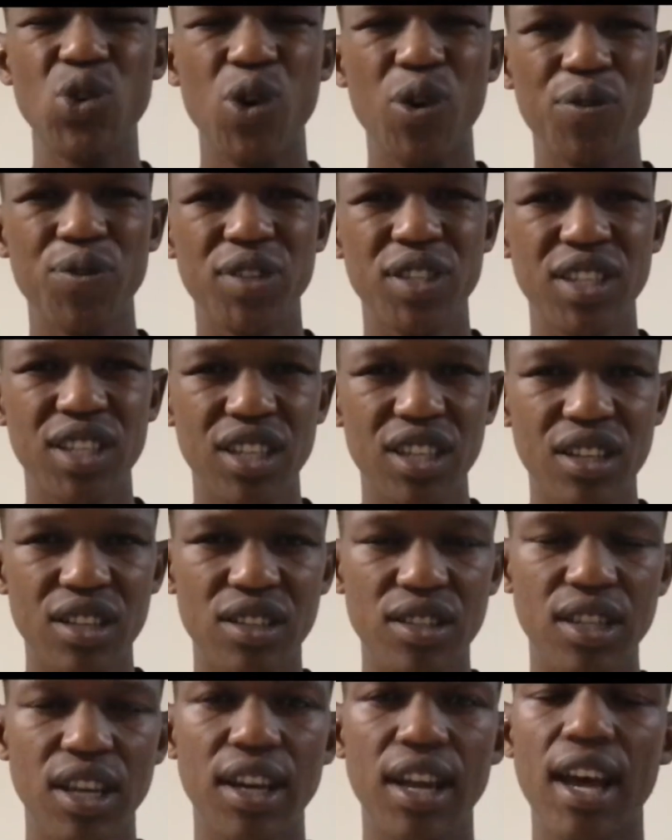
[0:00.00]
of skills
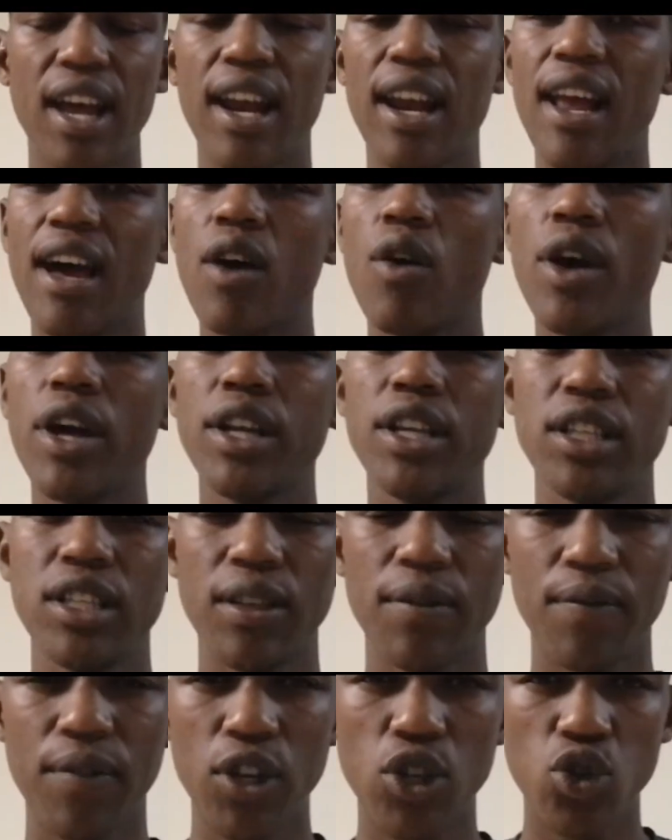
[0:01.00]
that allow an
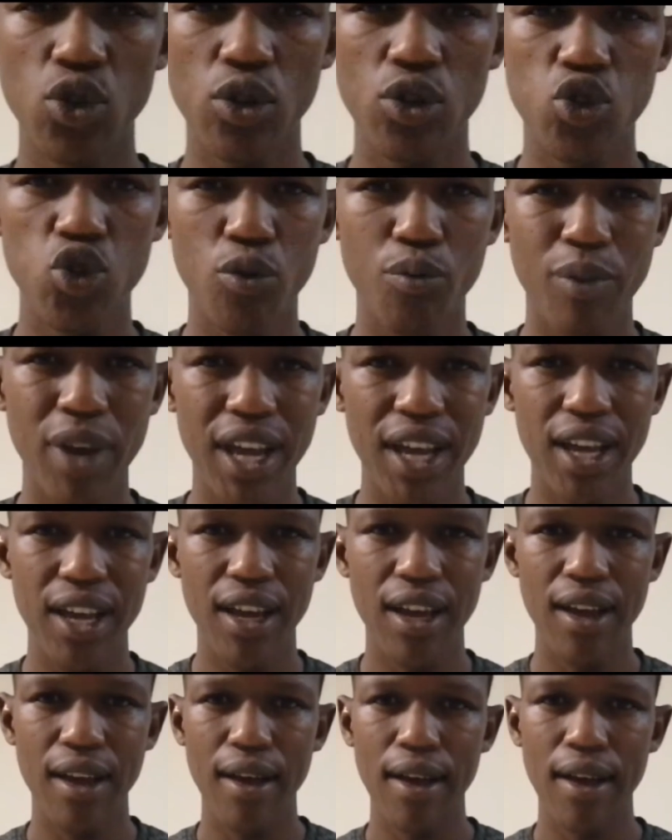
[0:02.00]
individual to make